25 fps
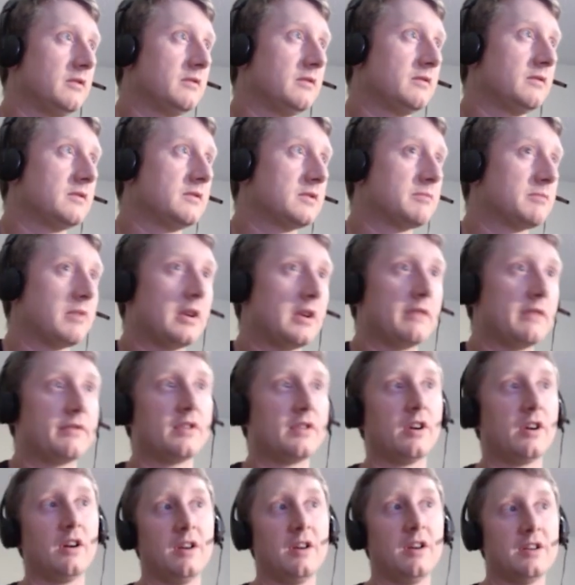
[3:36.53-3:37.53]
spread of
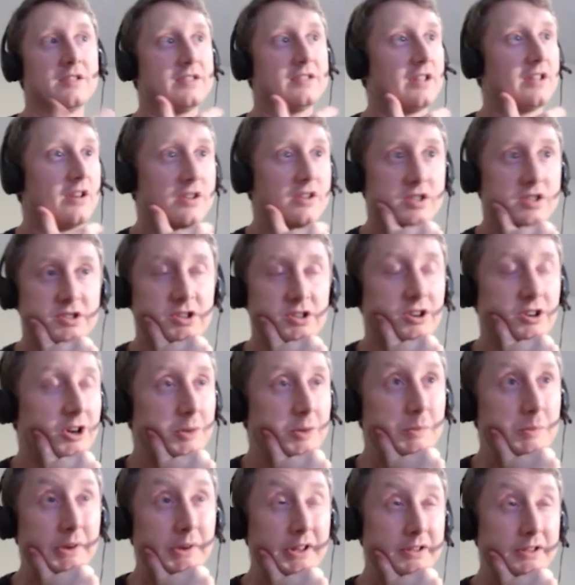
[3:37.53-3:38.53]
cards that are just
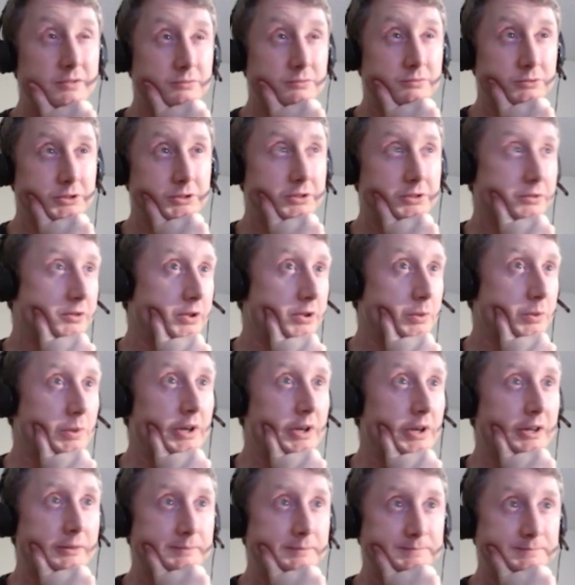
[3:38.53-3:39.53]
harmonized really, really
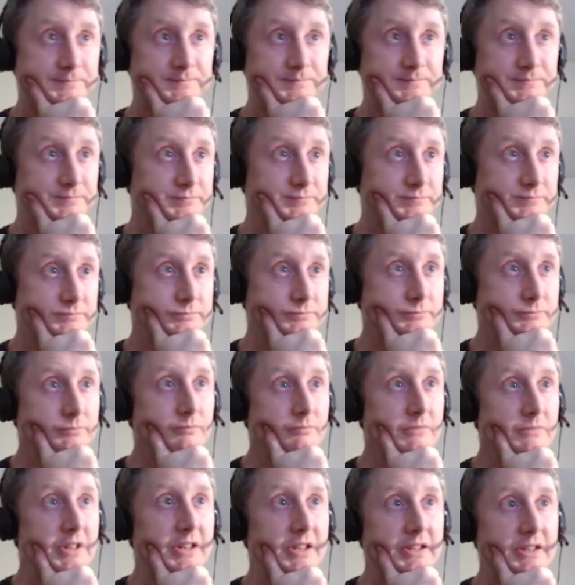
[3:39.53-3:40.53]
well.
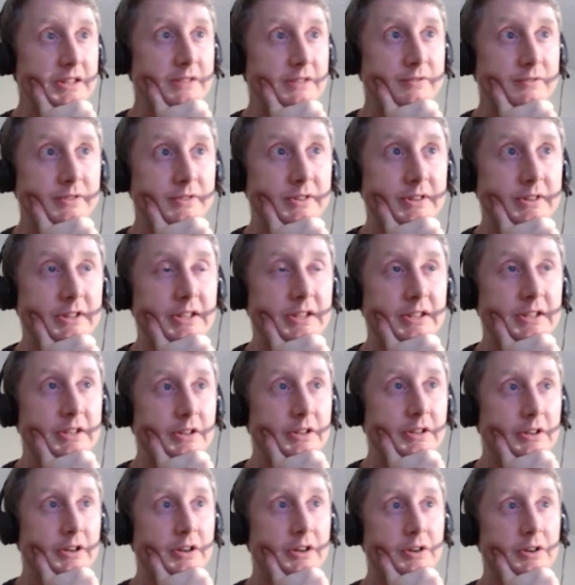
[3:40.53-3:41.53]
And even the
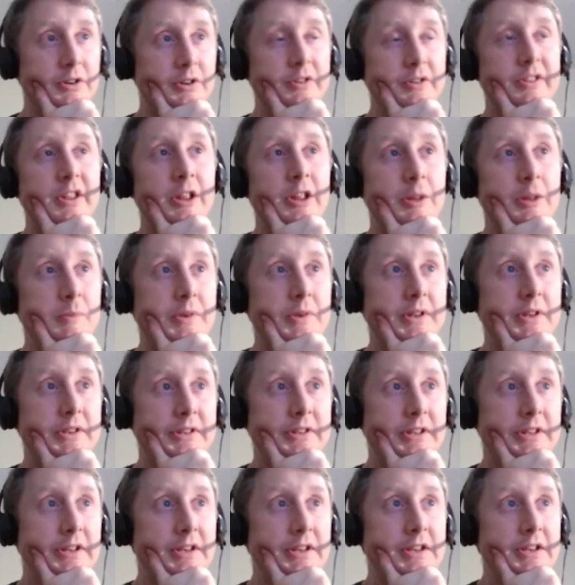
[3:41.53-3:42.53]
earth element
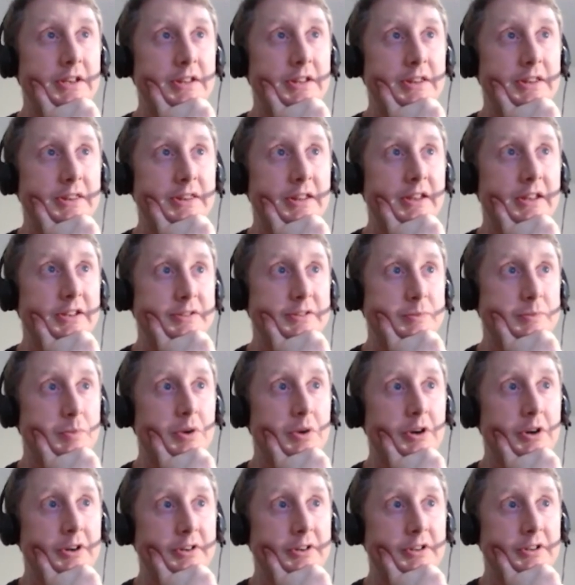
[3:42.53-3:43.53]
that is
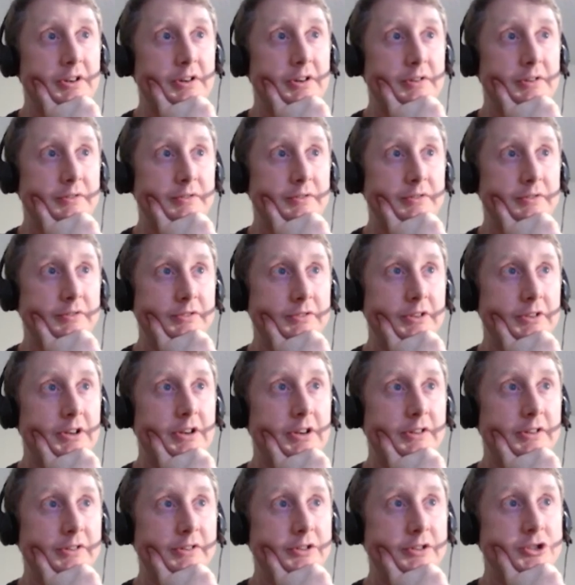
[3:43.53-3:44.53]
part of
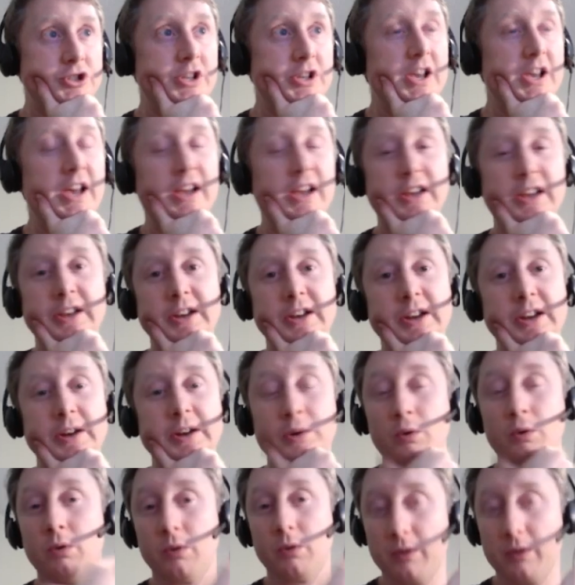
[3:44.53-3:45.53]
the jack
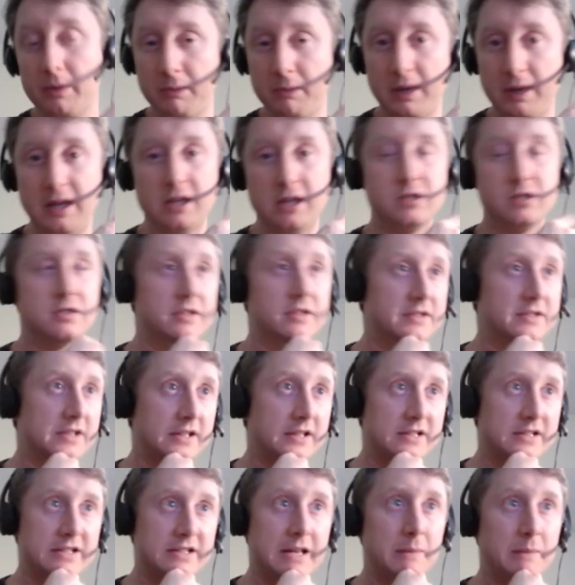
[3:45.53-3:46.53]
or the page, as an
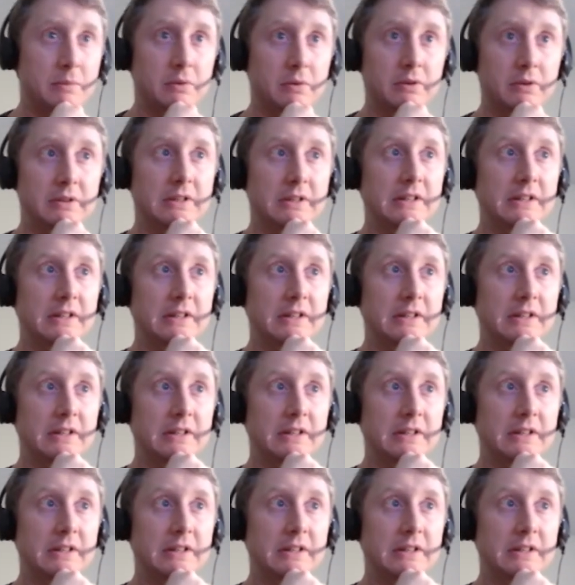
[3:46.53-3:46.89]
example,